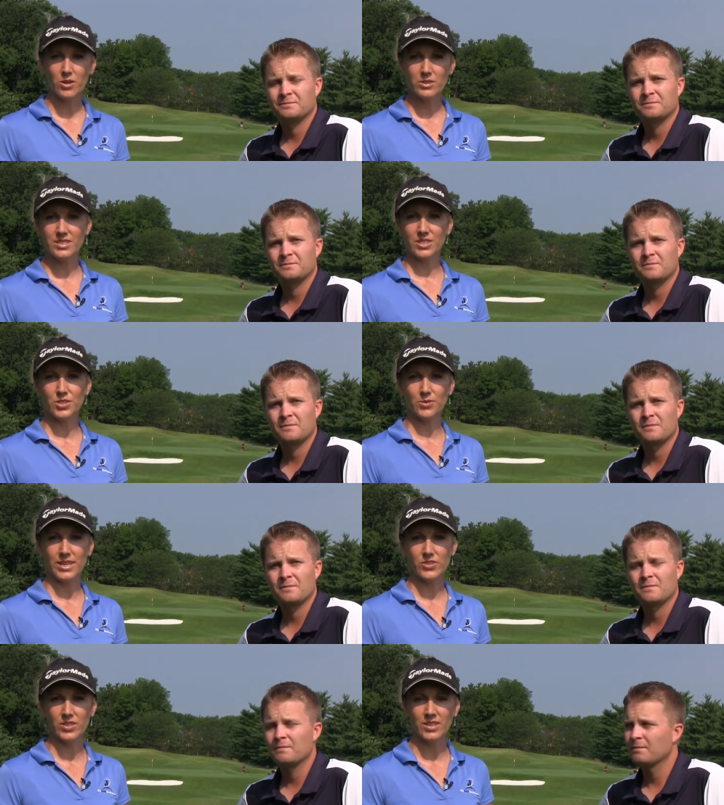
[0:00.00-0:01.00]
Speaker 1: awkward
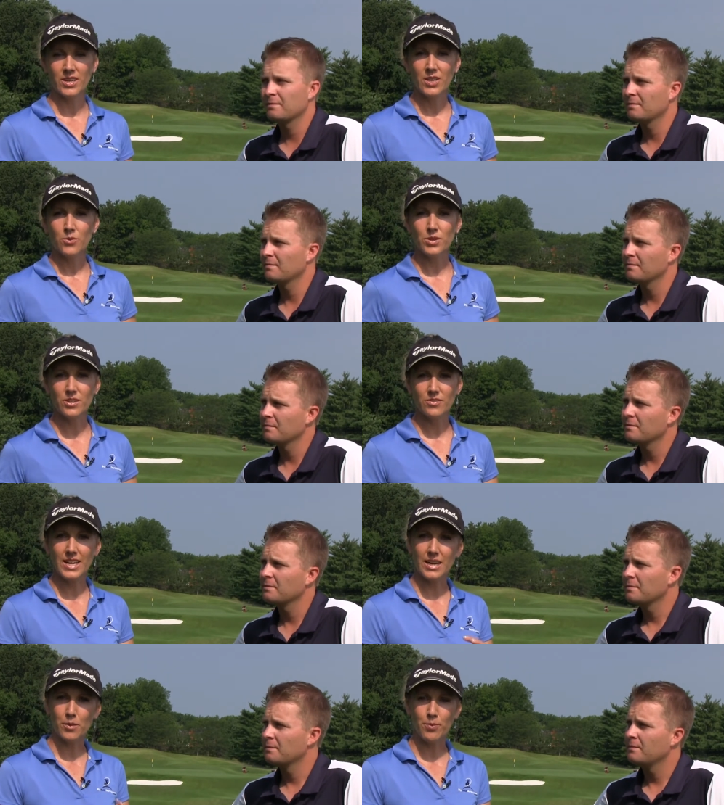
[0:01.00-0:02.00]
situation when you've
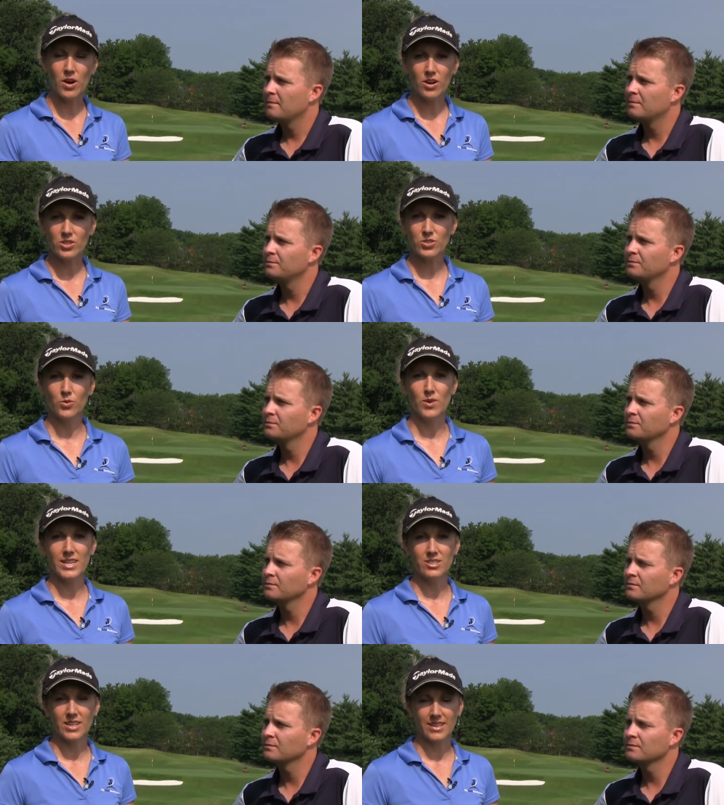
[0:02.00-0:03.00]
got a partial
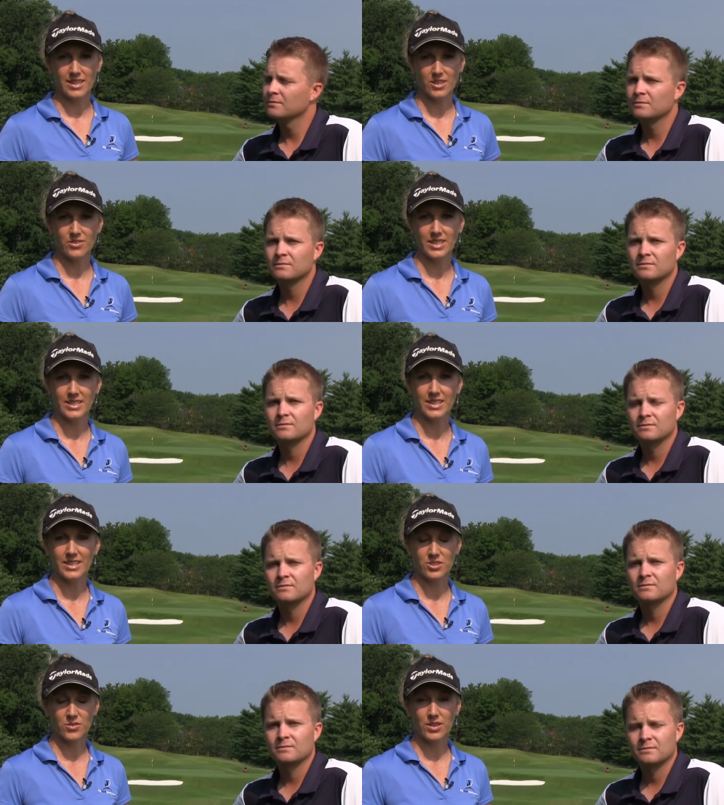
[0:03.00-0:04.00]
wedge shot that you need to
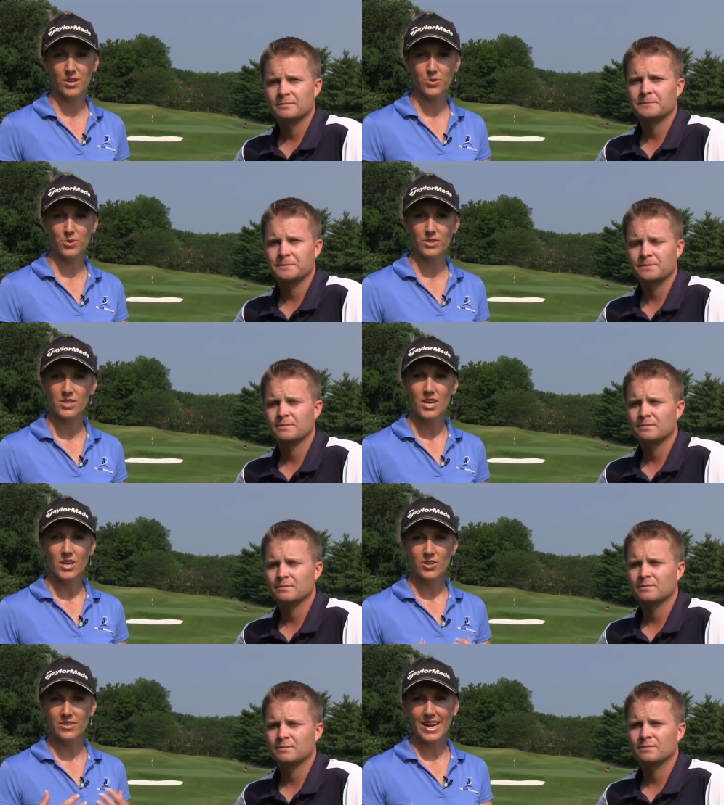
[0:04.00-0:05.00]
hit. So in other words,
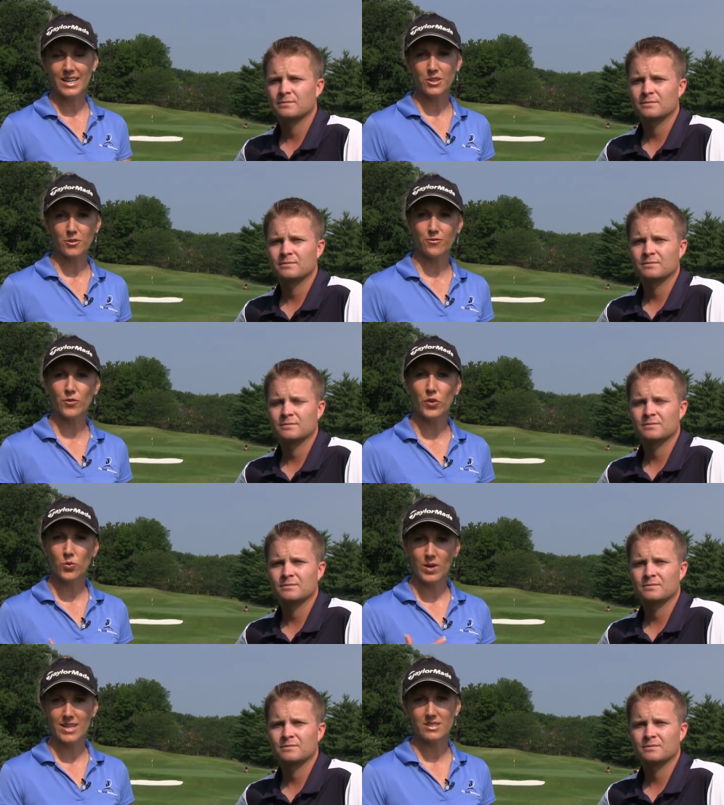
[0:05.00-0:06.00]
you're not at your
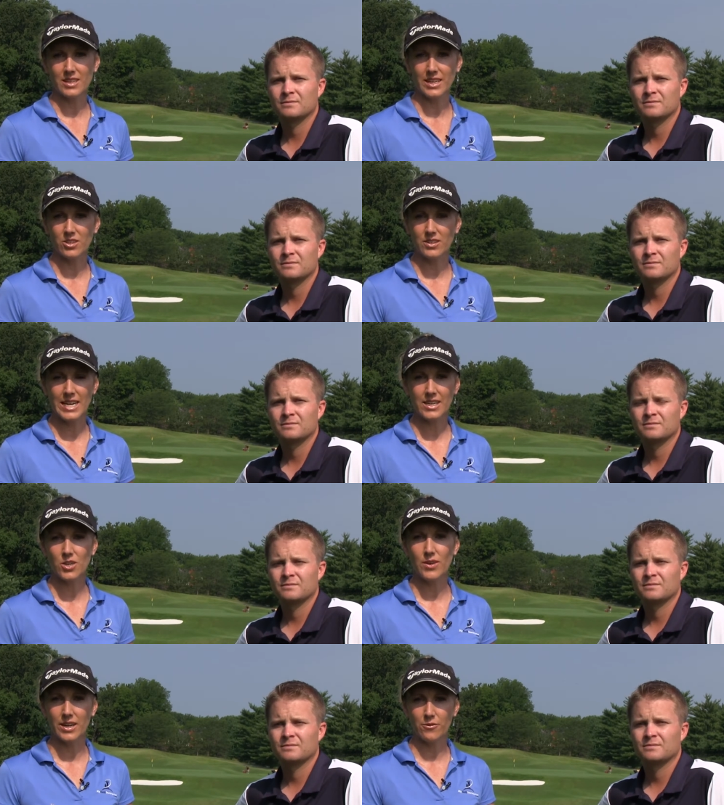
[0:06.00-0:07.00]
full wedge length. You
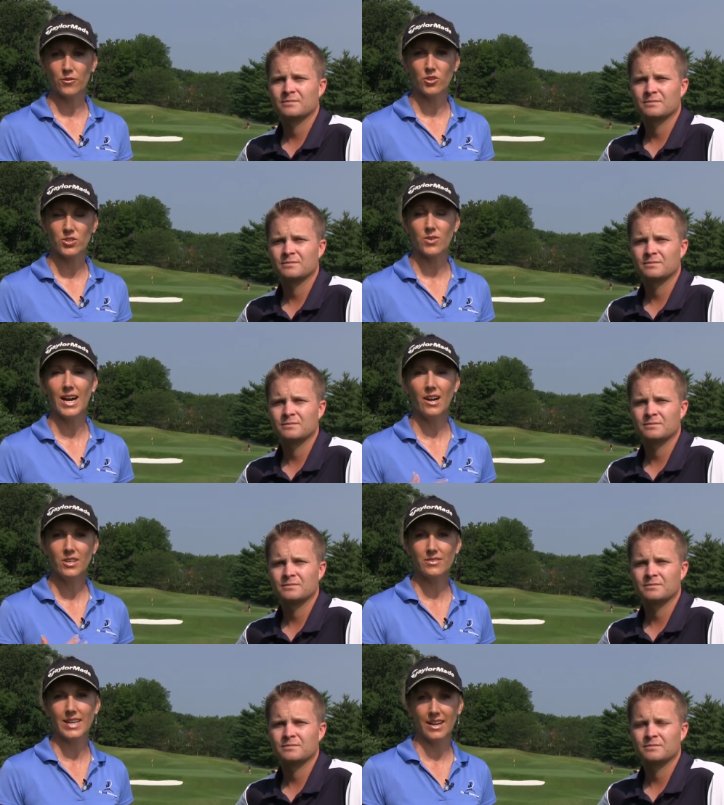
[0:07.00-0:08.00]
can't go at it full, so how
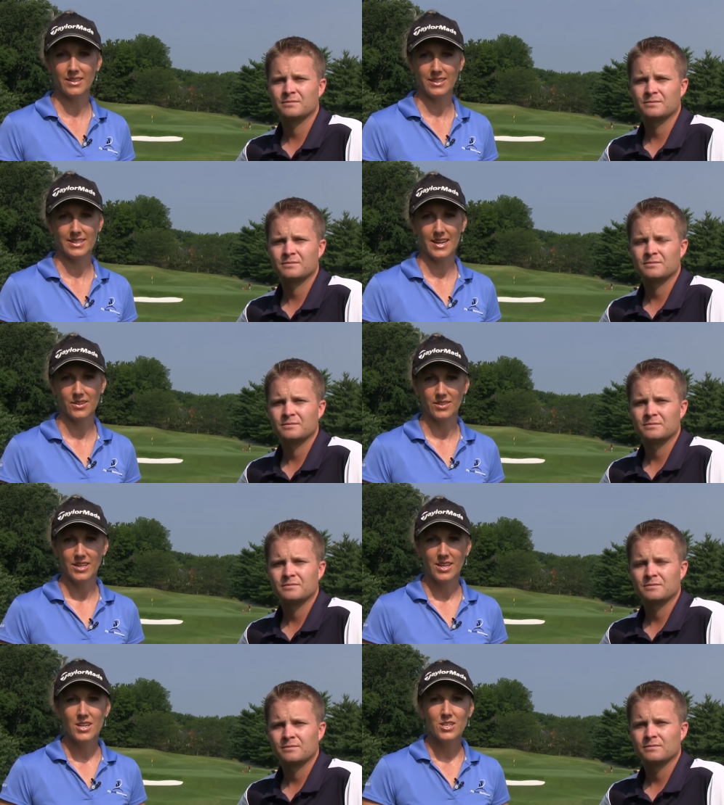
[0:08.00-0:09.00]
do you dial it down?
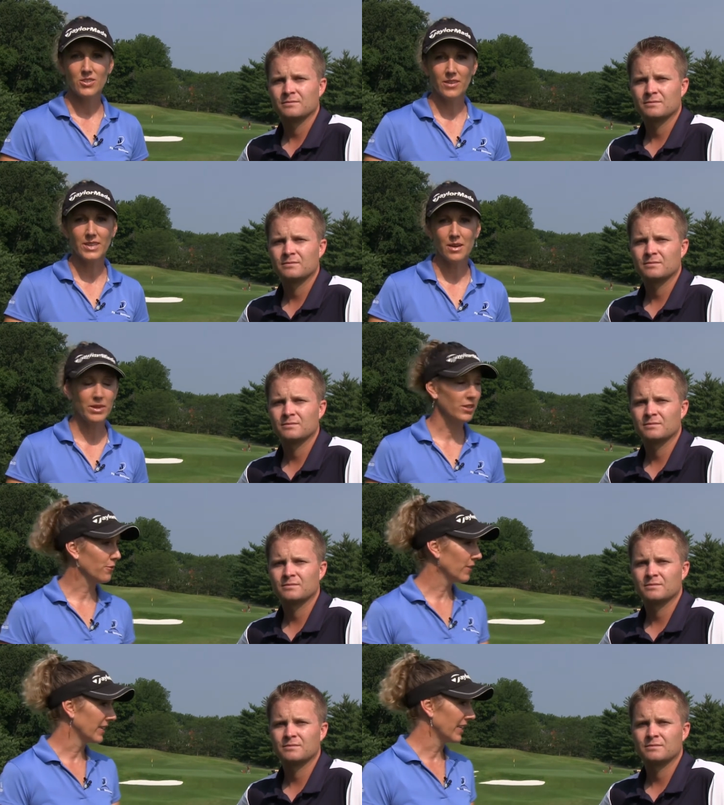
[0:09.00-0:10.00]
So I've got my
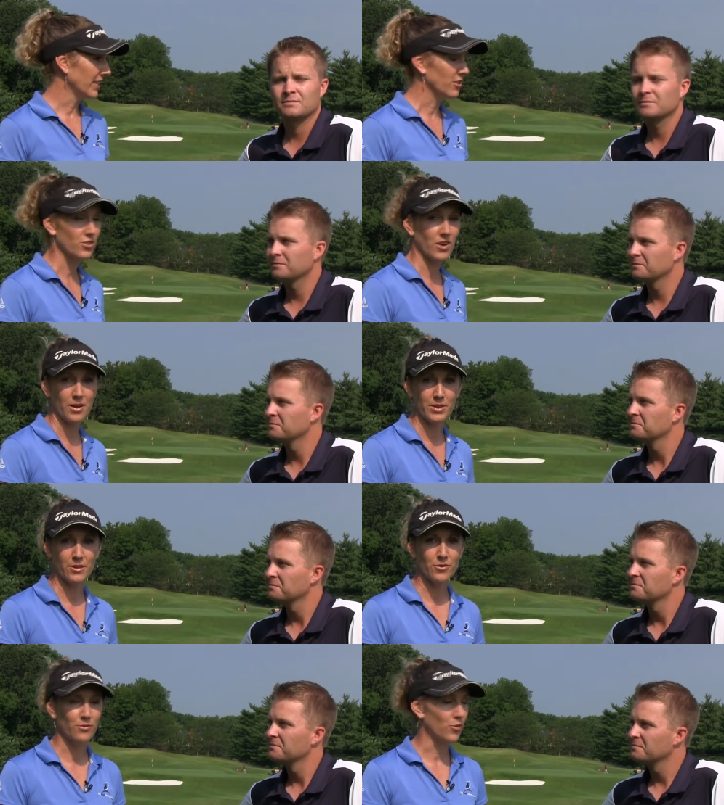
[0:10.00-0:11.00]
good friend Gideon Traub
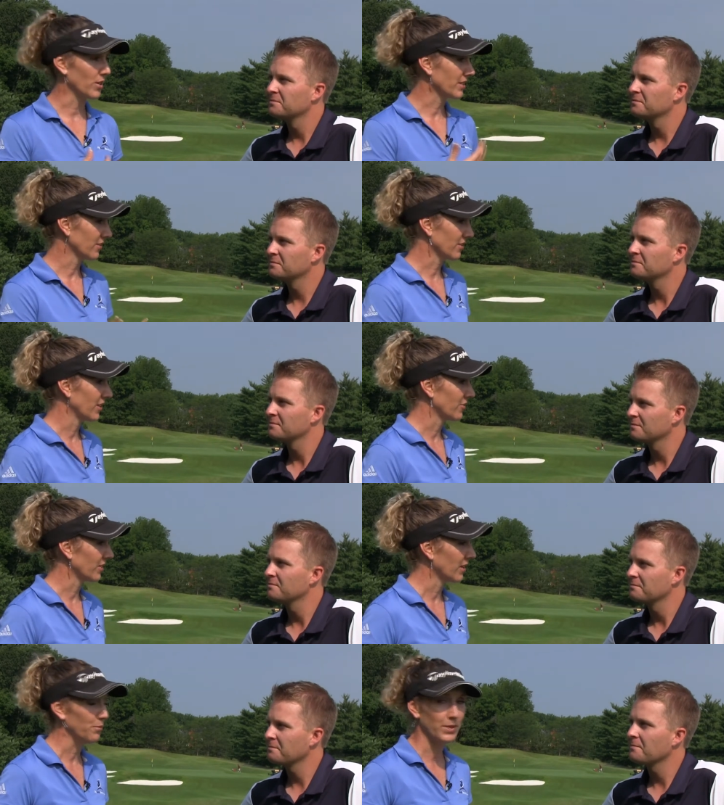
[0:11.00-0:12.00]
here from Forest Hills Country
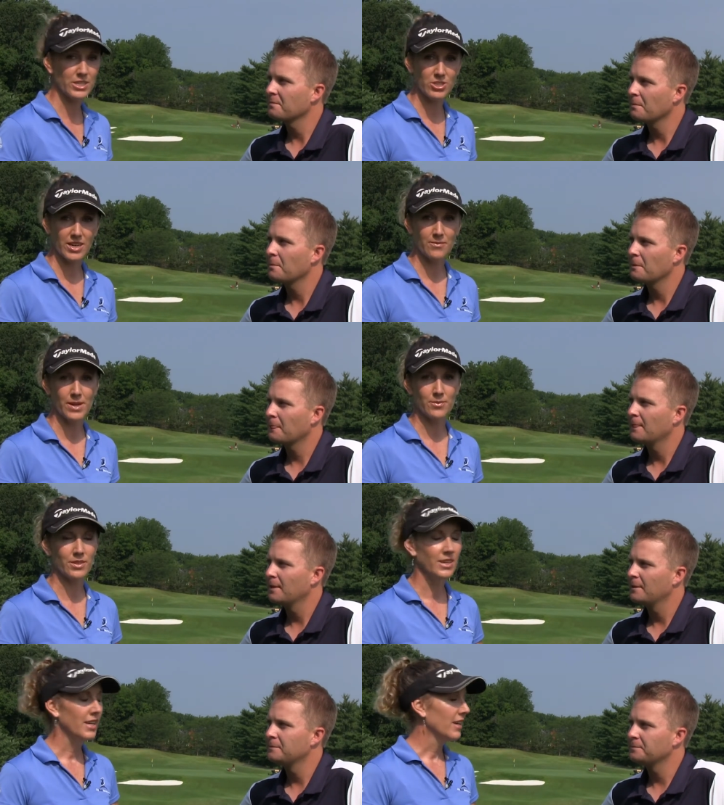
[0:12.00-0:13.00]
Club, PGA
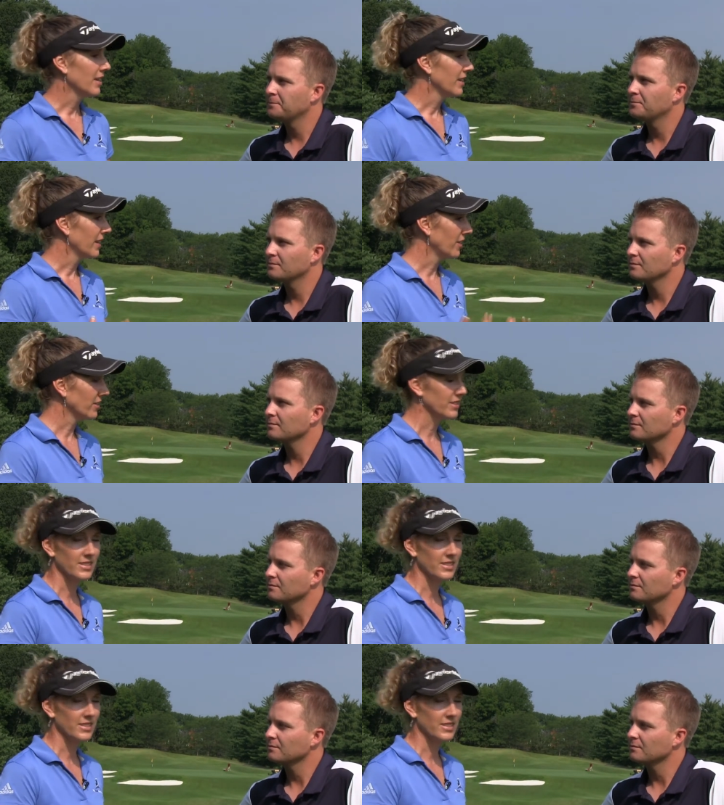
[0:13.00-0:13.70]
member, here to